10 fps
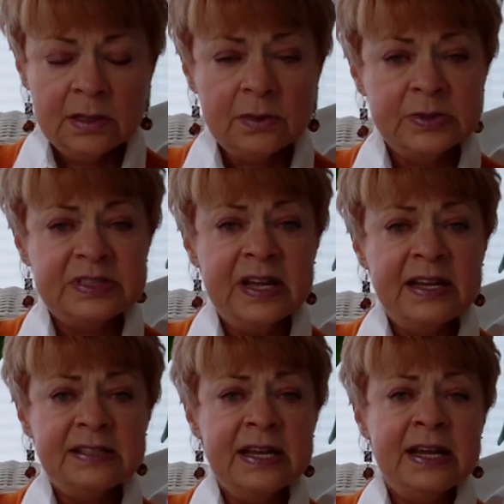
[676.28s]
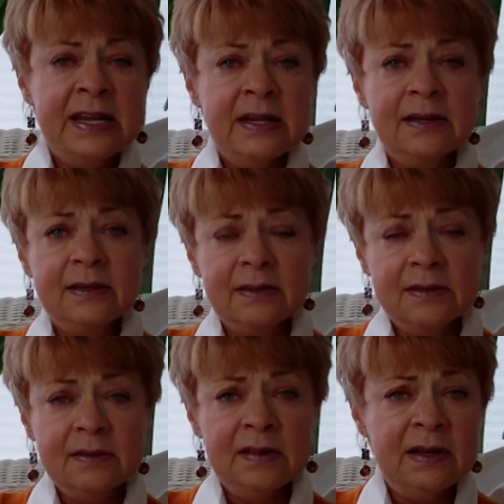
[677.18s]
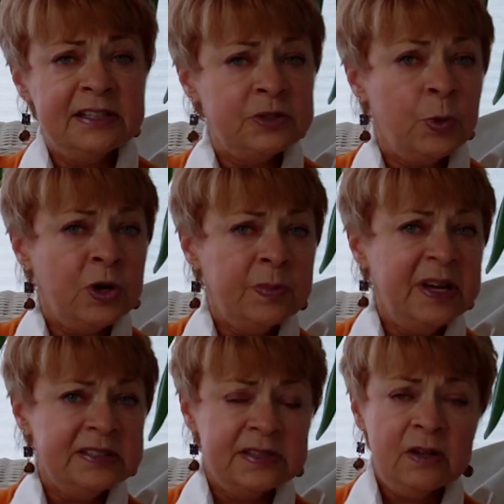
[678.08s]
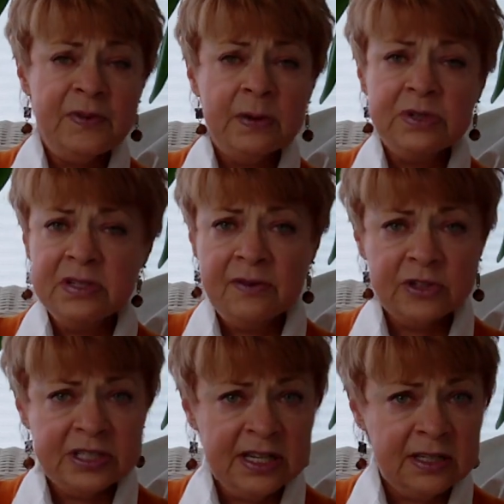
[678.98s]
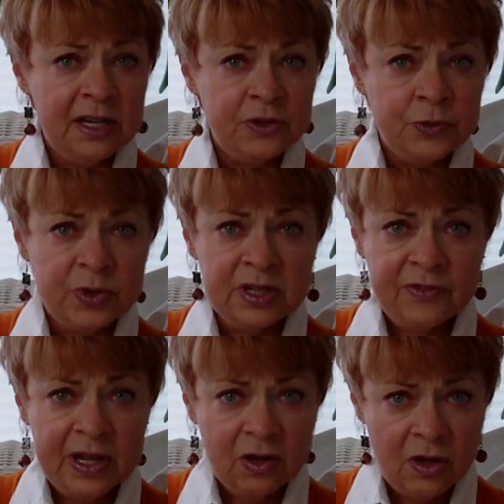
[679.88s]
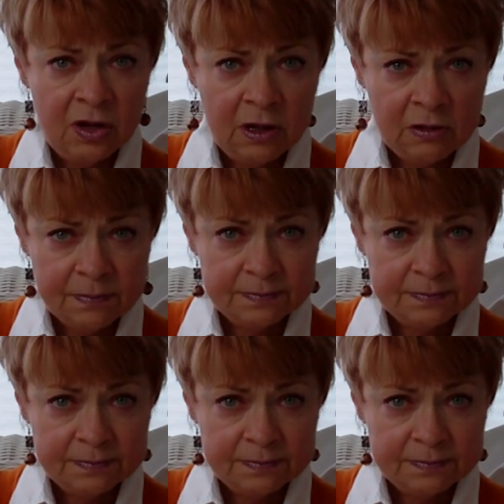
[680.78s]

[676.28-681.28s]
It was that day that I swore to myself I would never take another drink of alcohol.